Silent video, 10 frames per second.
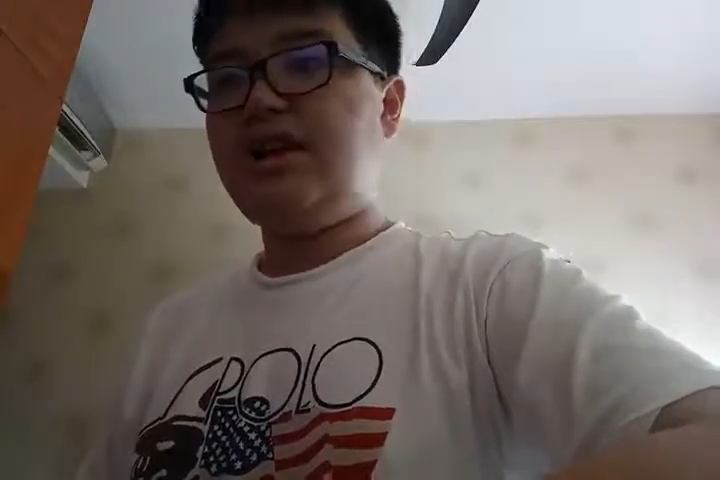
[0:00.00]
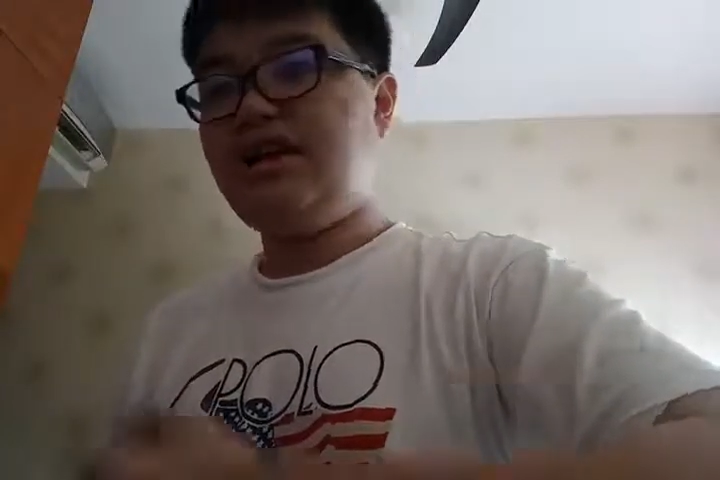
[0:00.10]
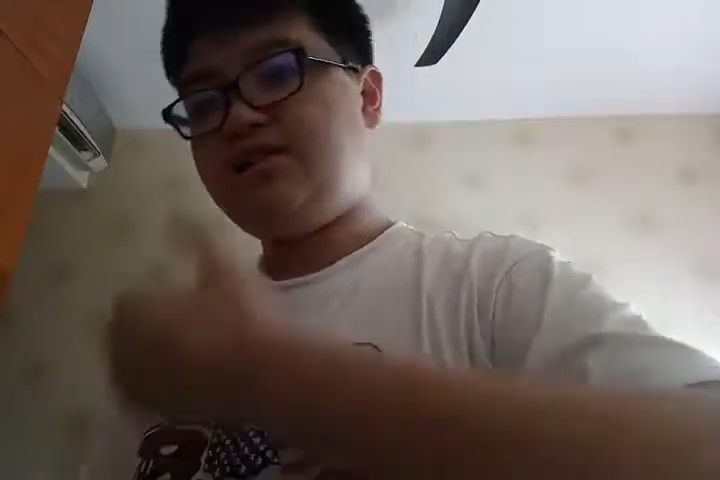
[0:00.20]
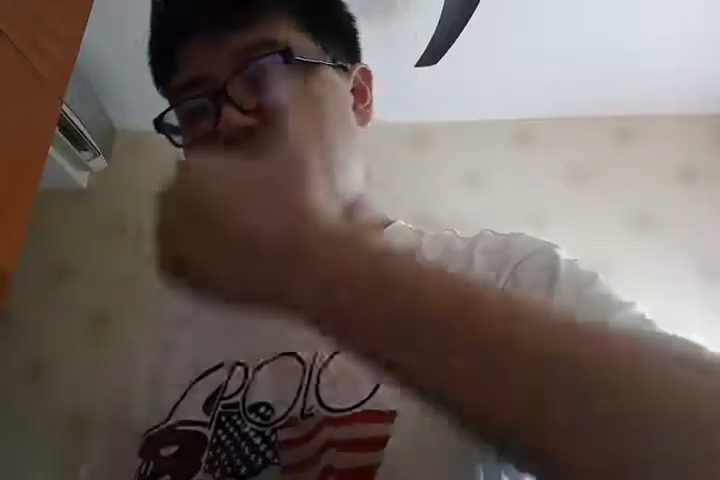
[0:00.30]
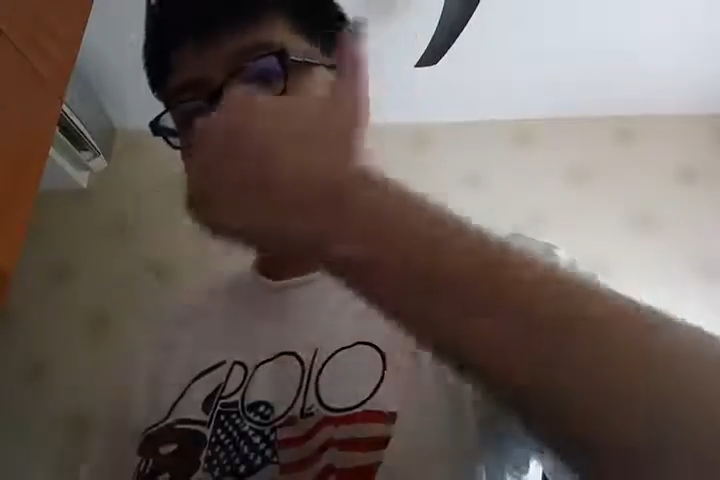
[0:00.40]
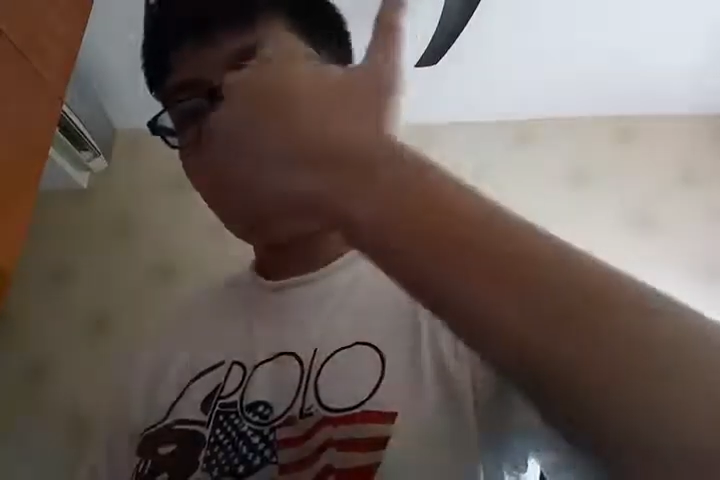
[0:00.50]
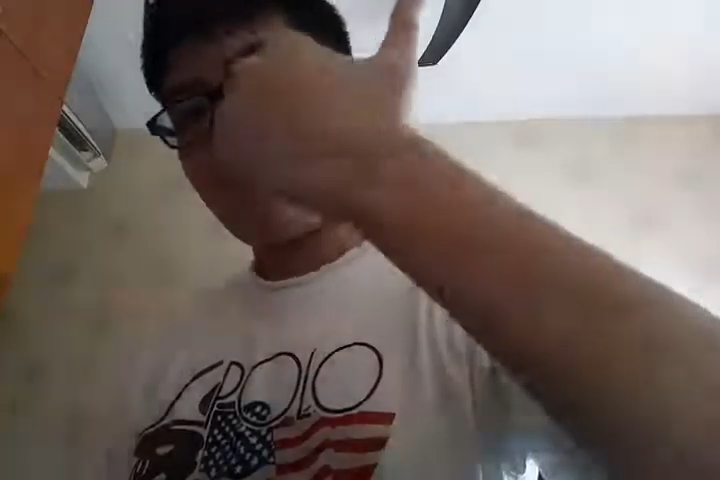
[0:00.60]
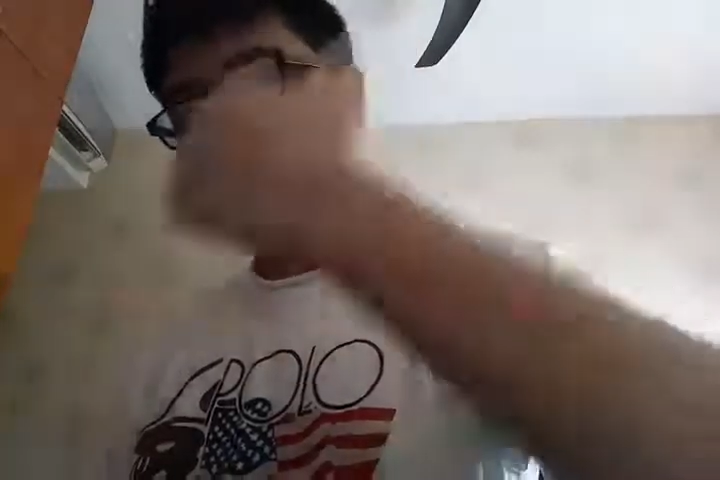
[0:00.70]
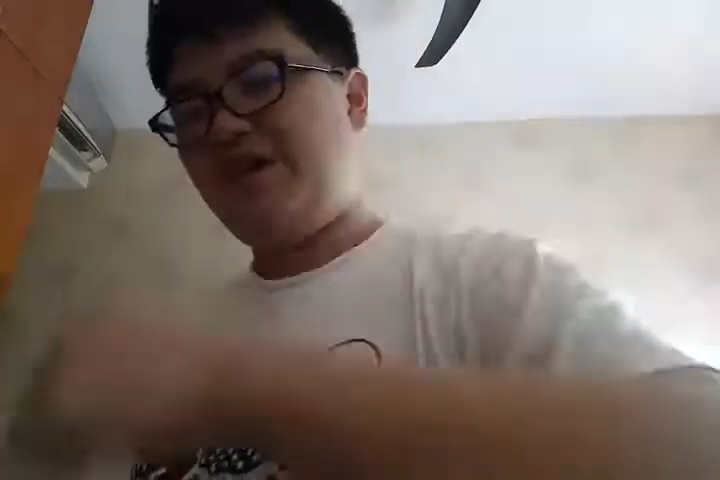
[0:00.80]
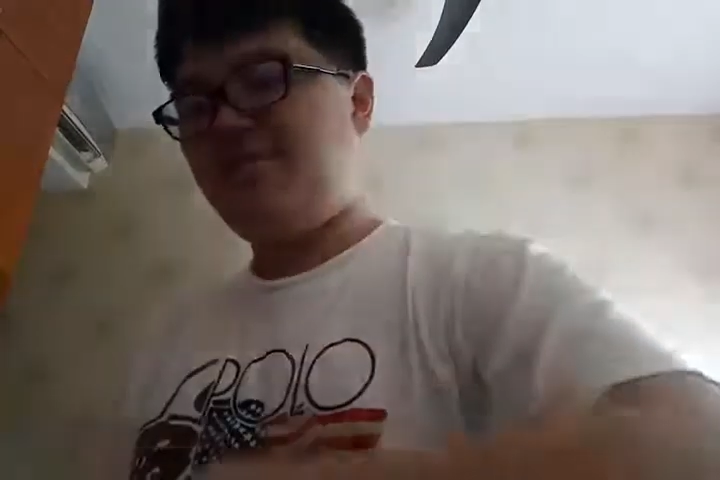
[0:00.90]
I actually have an
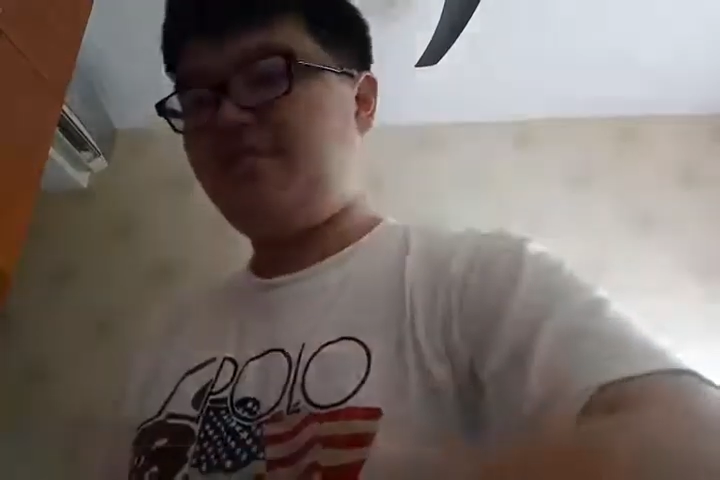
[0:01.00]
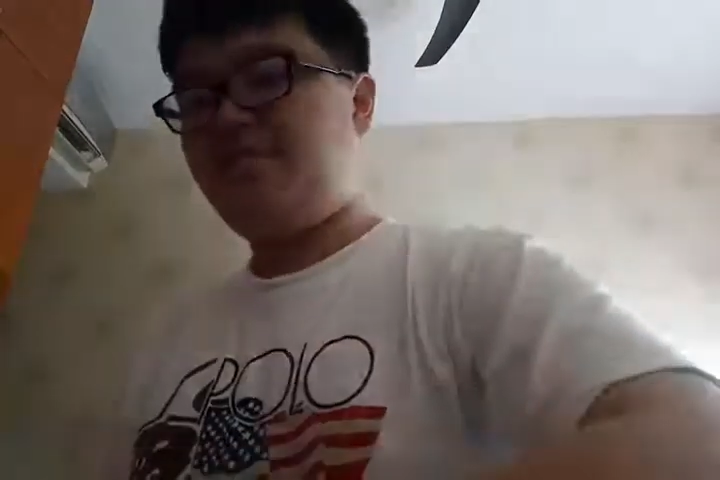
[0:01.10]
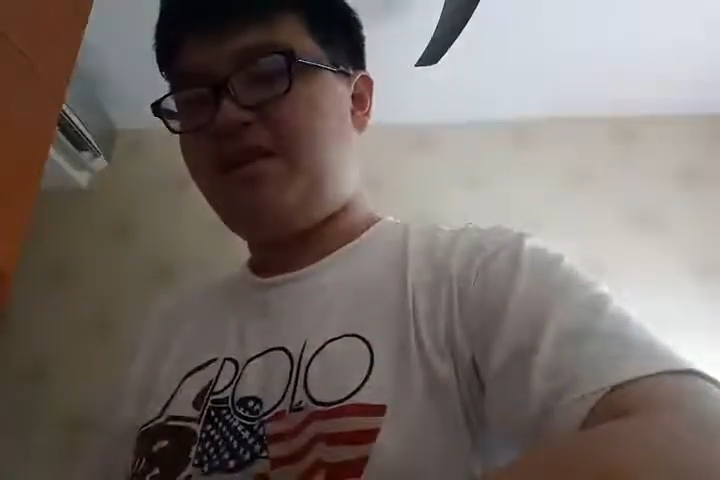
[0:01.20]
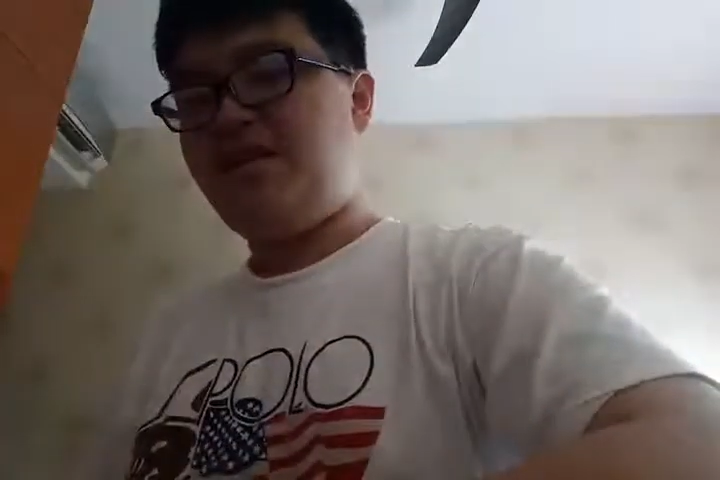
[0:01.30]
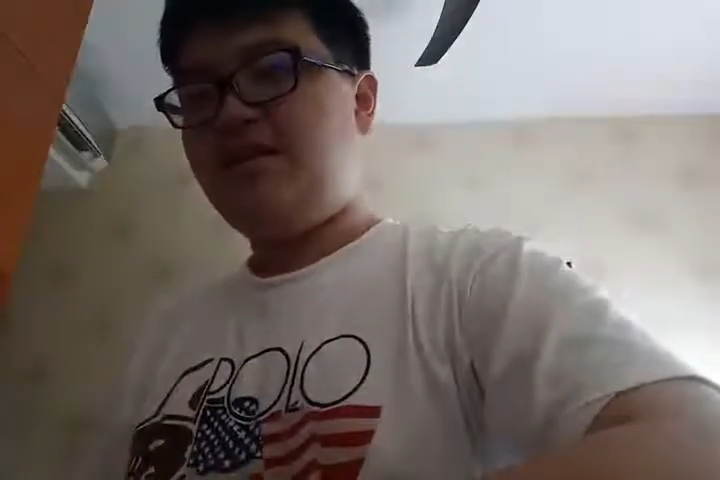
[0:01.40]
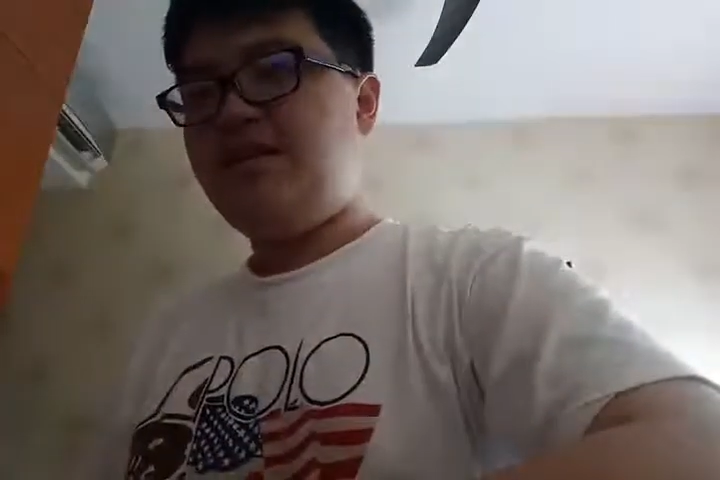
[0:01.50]
early copy of the beta.